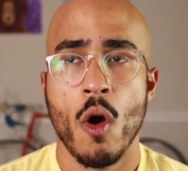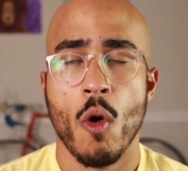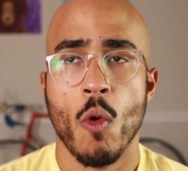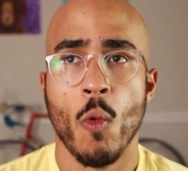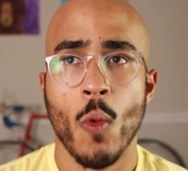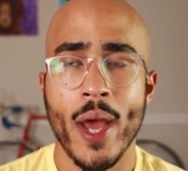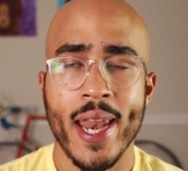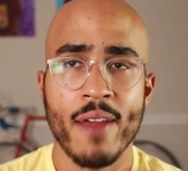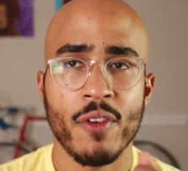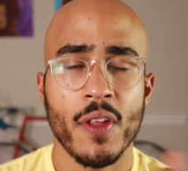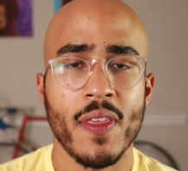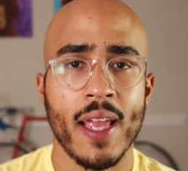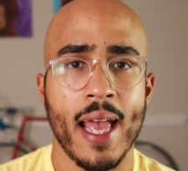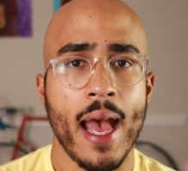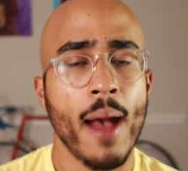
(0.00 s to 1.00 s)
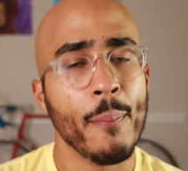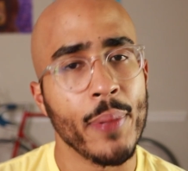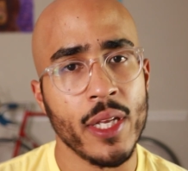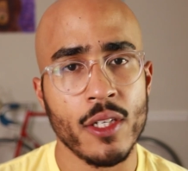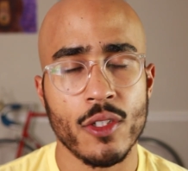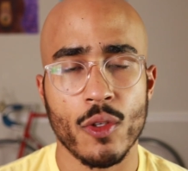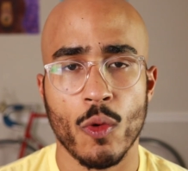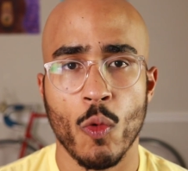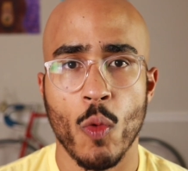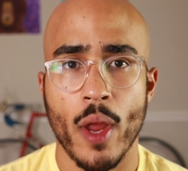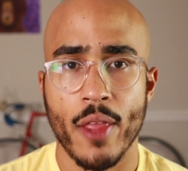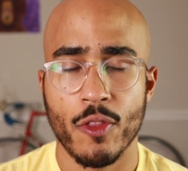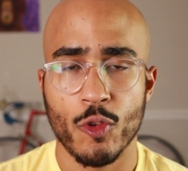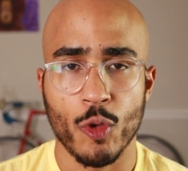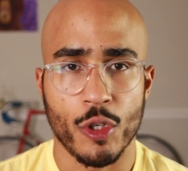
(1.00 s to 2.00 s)
When everything happened
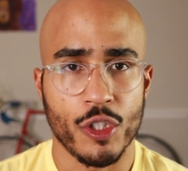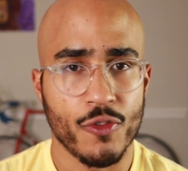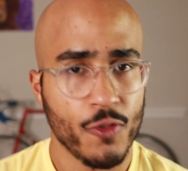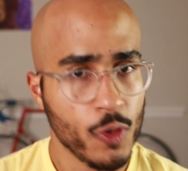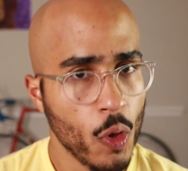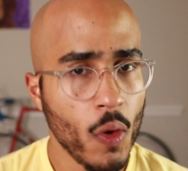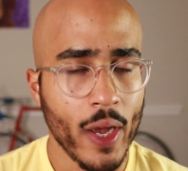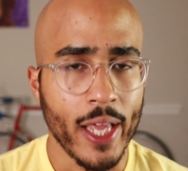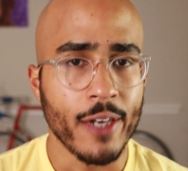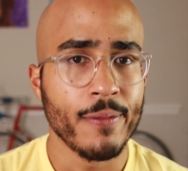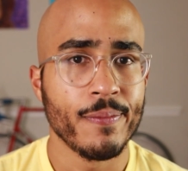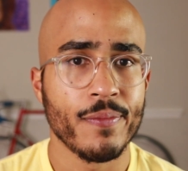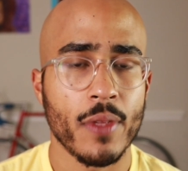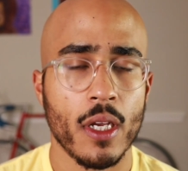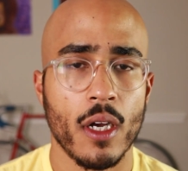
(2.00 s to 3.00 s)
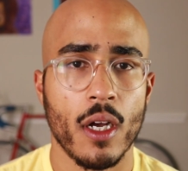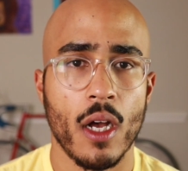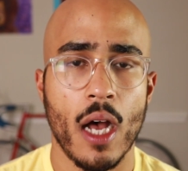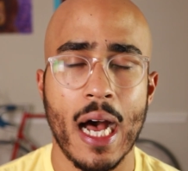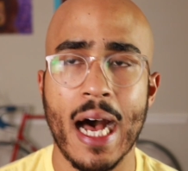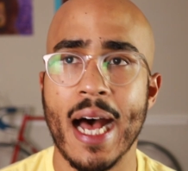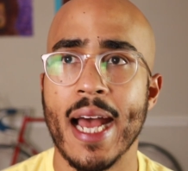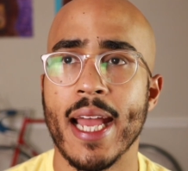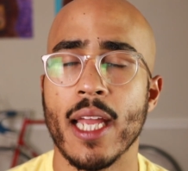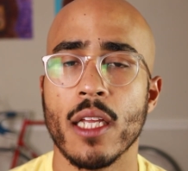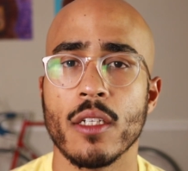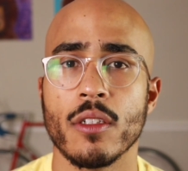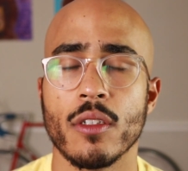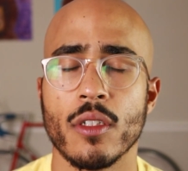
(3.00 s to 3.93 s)
with George Floyd, I